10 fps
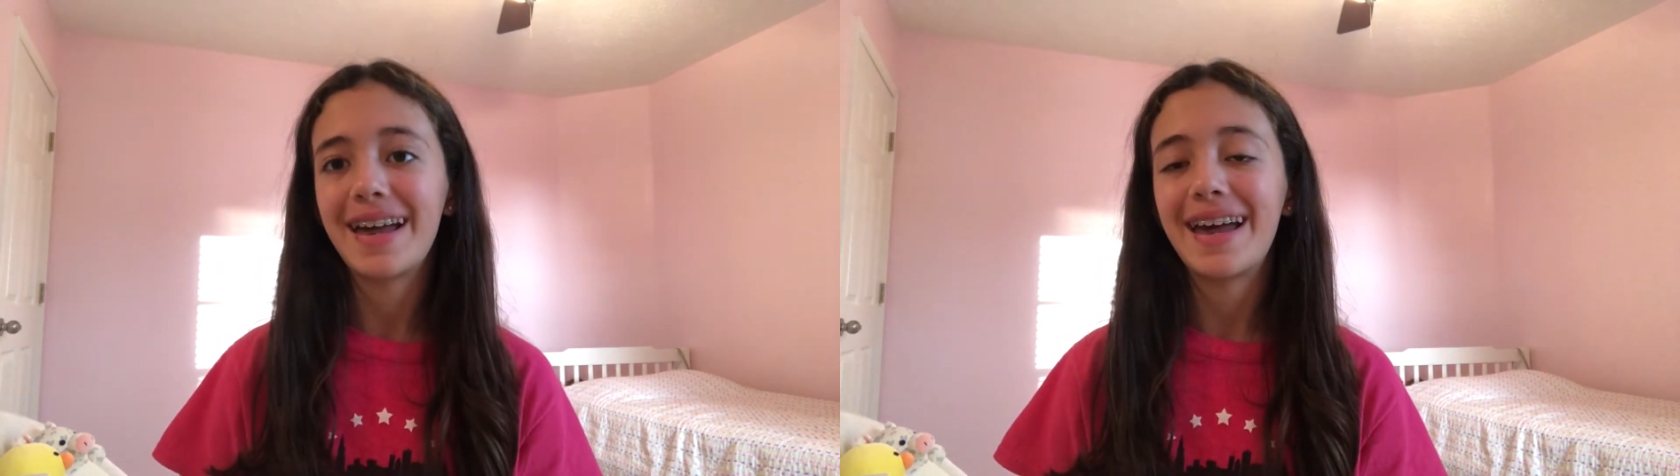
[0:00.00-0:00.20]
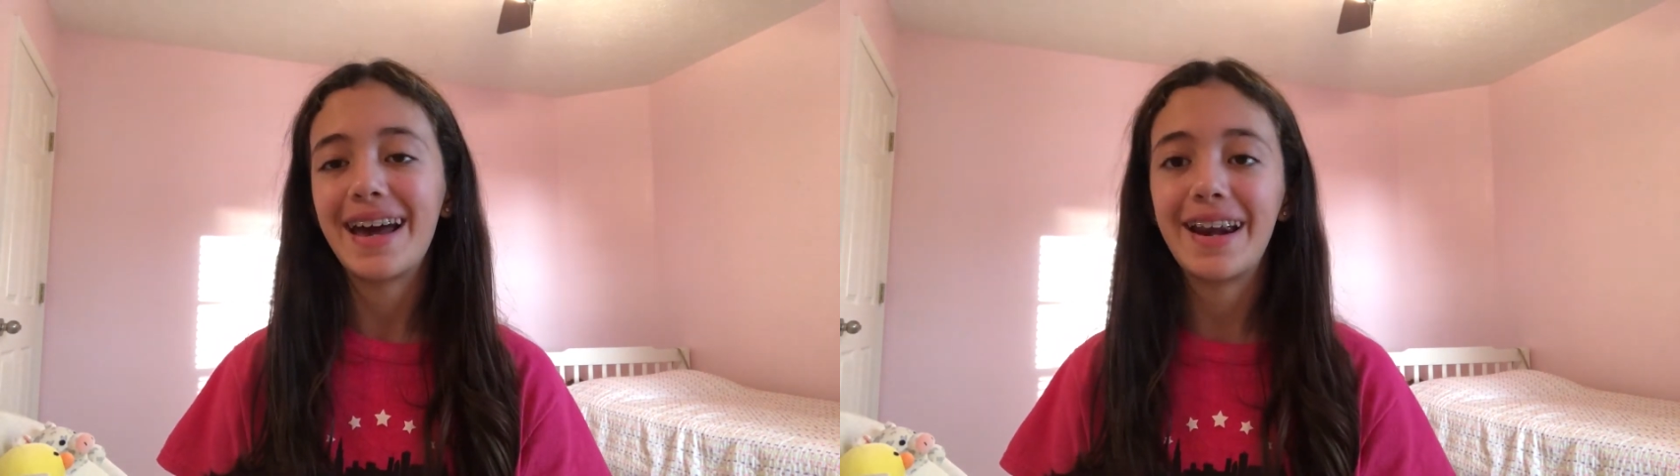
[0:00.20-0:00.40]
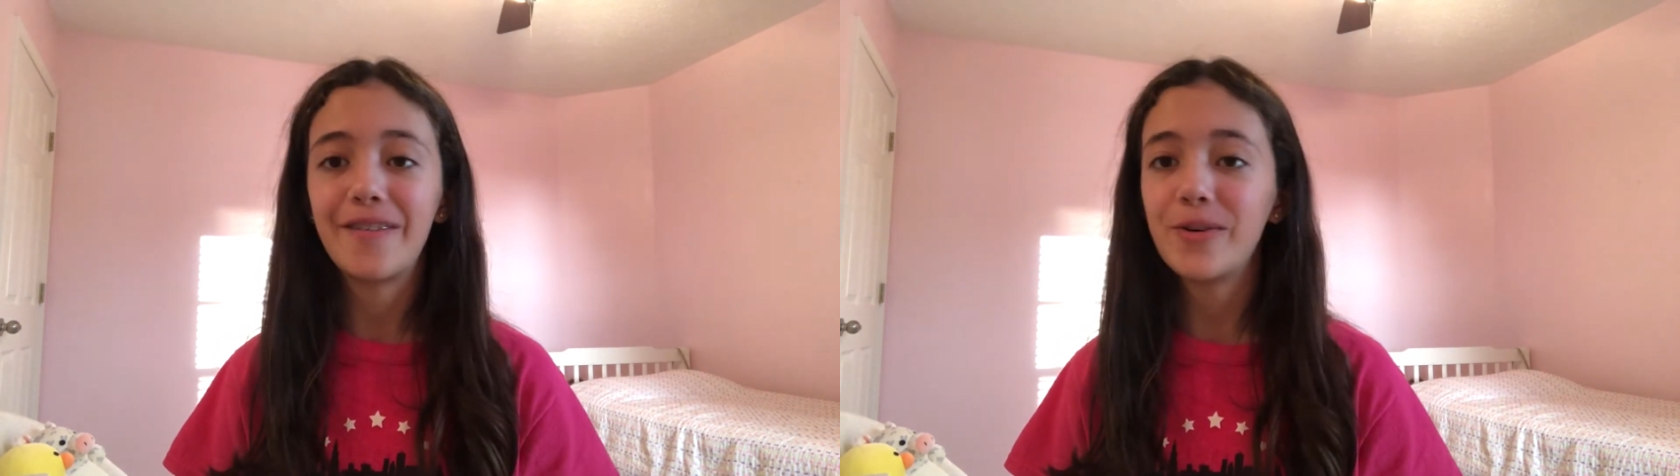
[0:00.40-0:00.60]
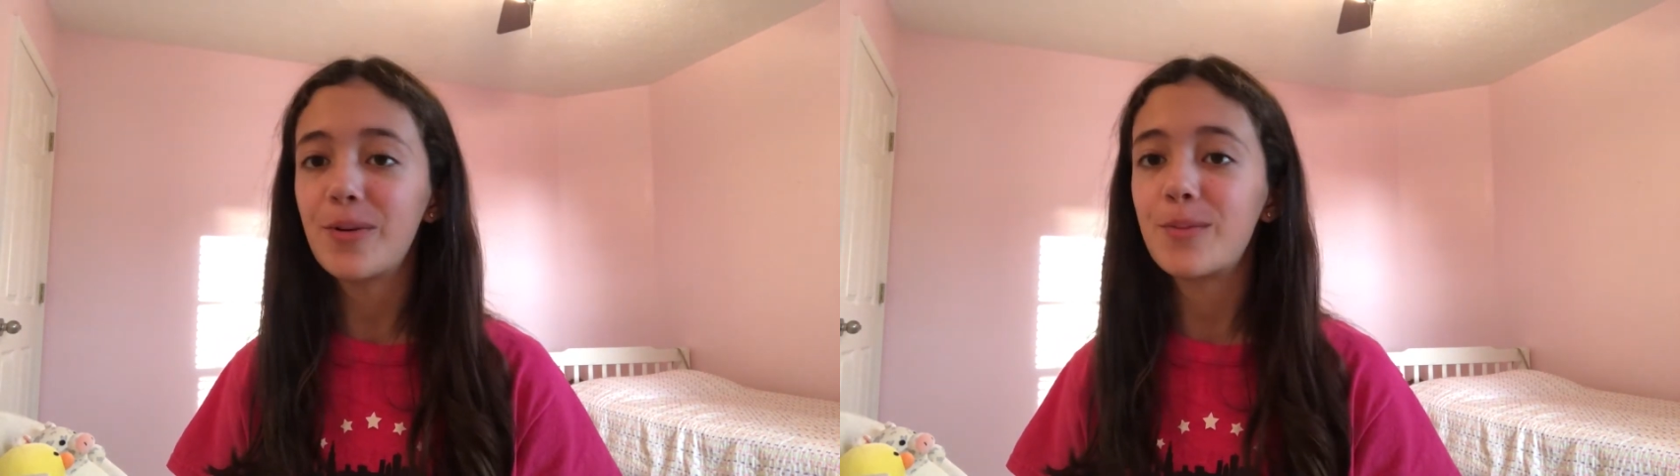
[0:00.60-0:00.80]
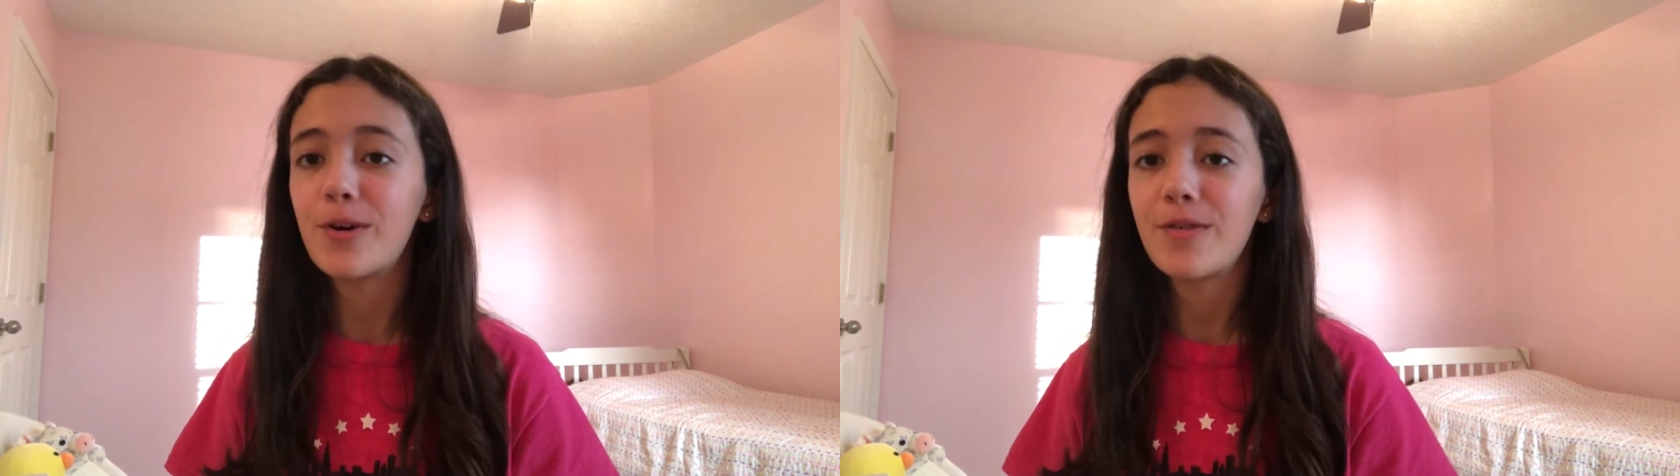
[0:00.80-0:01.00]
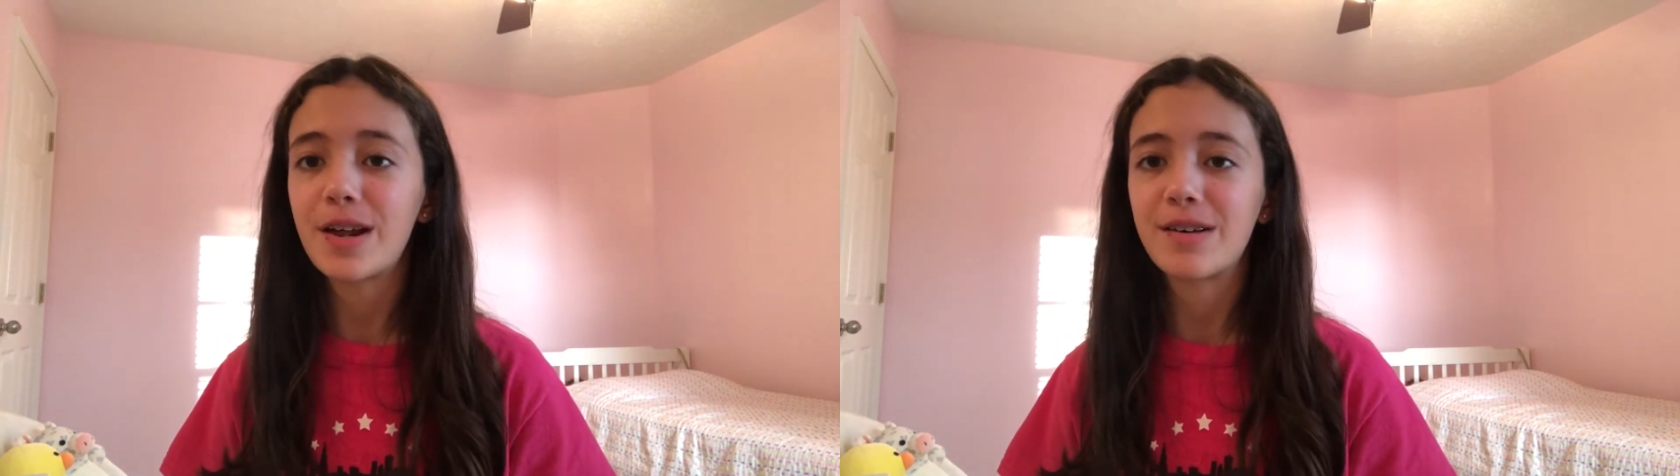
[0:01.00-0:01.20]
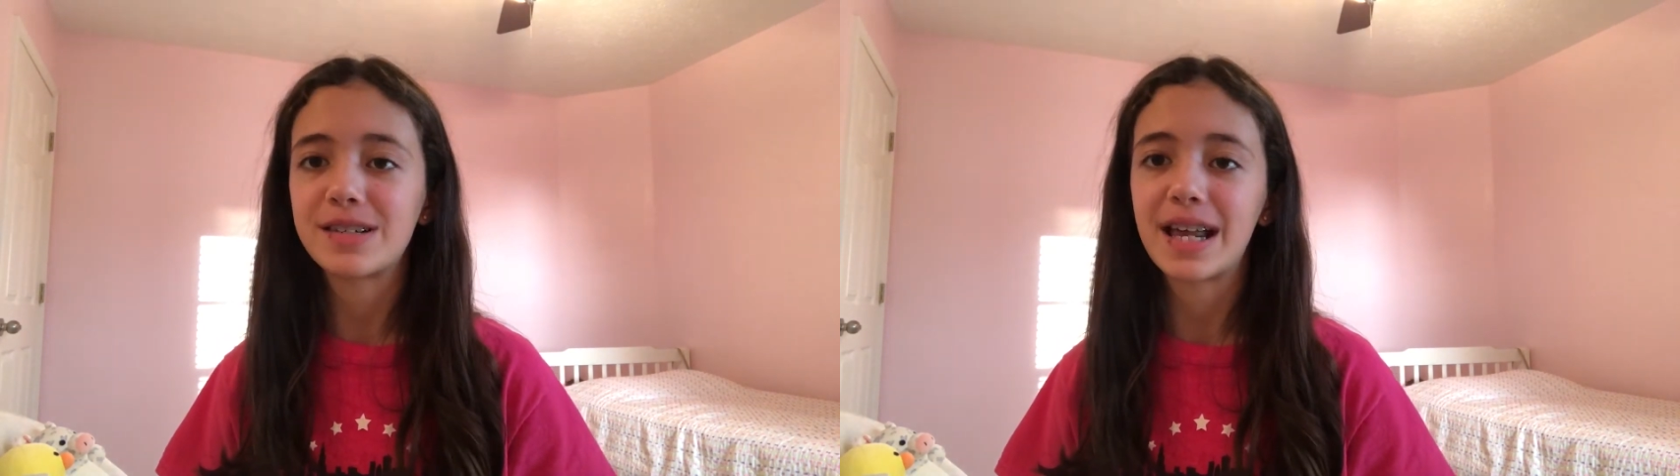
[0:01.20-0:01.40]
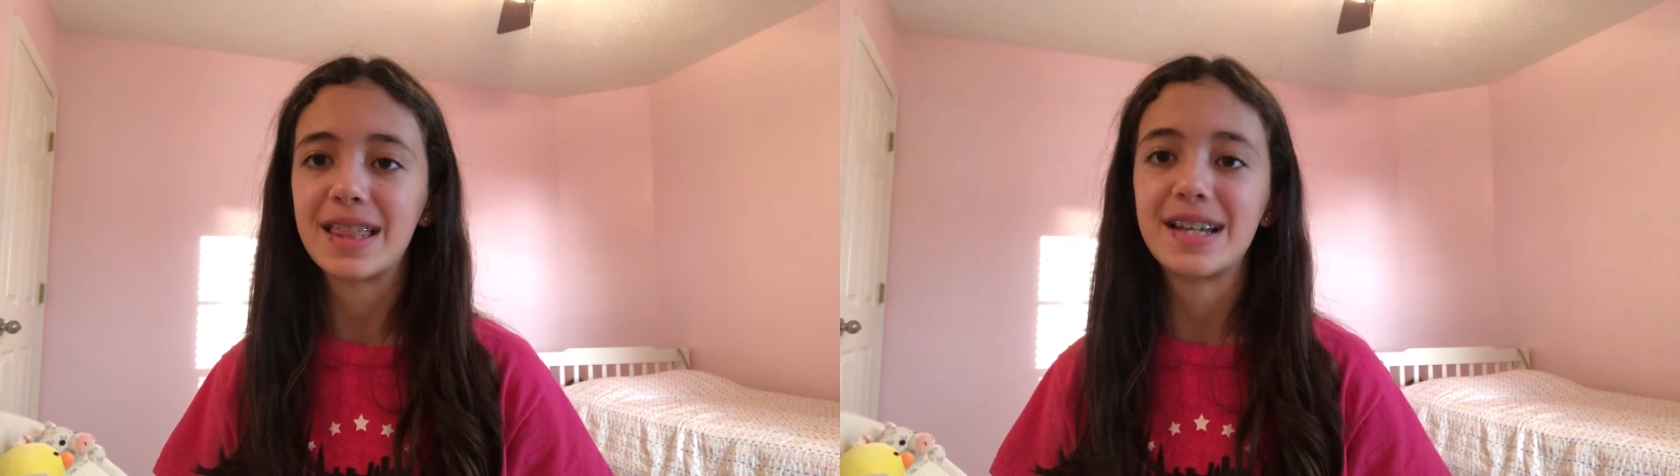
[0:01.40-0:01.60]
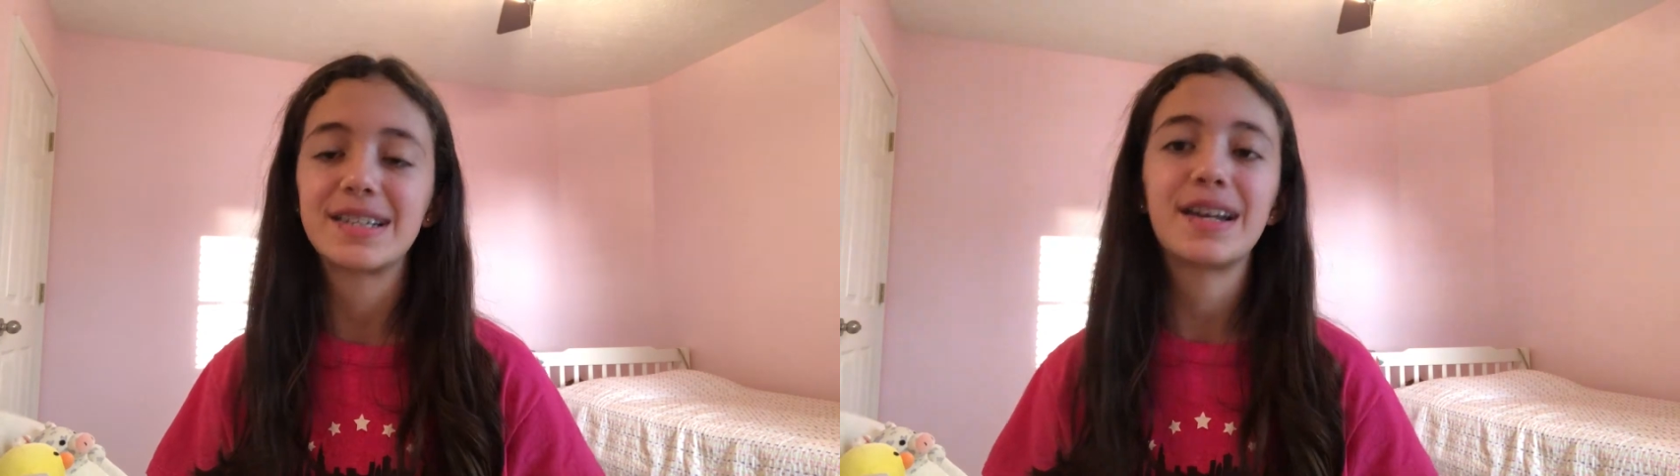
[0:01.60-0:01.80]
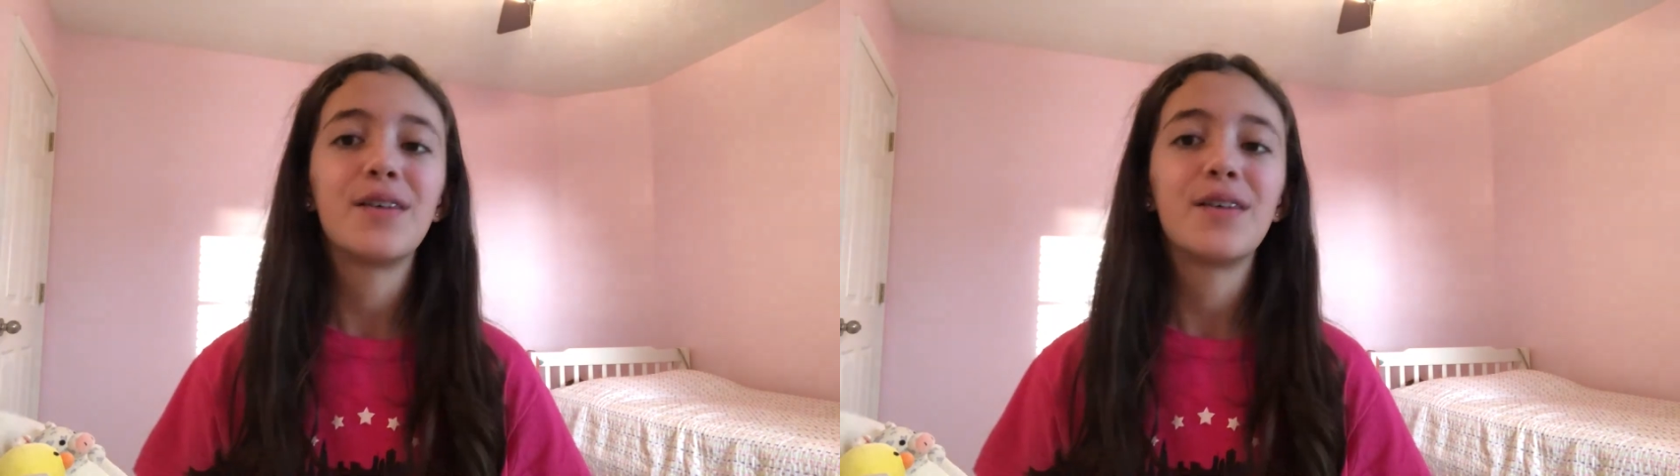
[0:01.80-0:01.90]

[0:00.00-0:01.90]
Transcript: And if you want more videos like this,